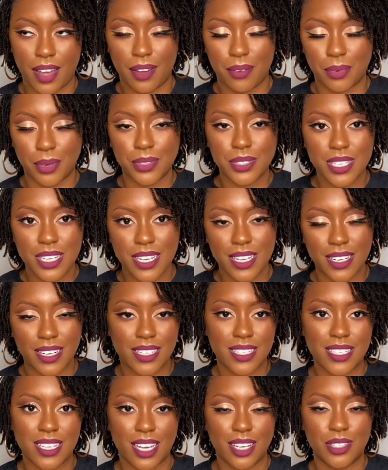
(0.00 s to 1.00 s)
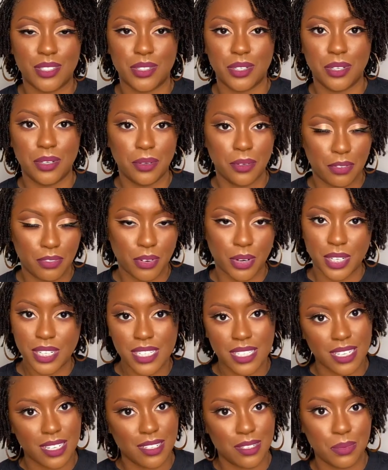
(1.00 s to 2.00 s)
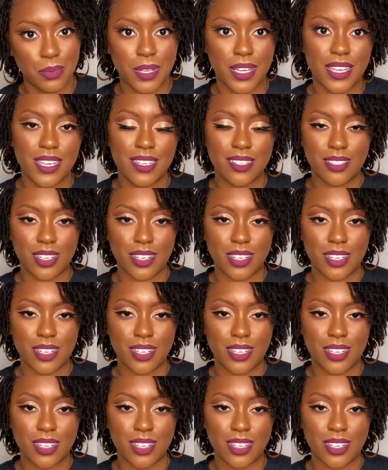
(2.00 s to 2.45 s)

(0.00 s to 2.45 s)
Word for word: routine, a schedule, 4 to 6 weeks.